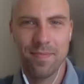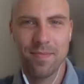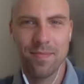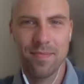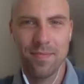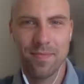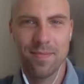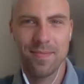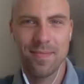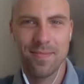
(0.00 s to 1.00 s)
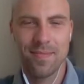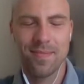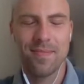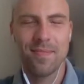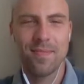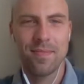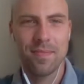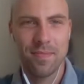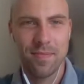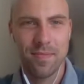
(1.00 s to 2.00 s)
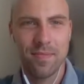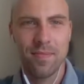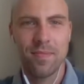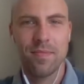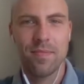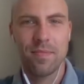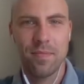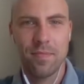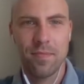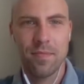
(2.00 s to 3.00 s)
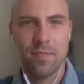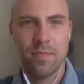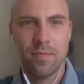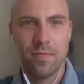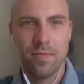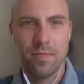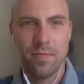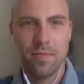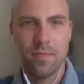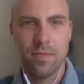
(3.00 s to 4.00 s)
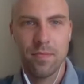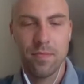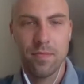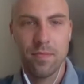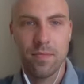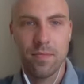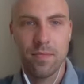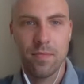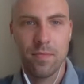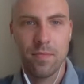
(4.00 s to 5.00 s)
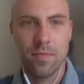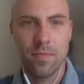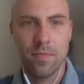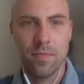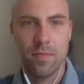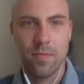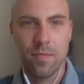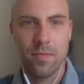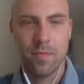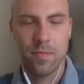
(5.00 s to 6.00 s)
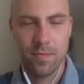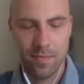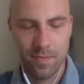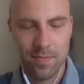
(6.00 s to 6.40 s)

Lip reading: No words are spoken by the person on screen.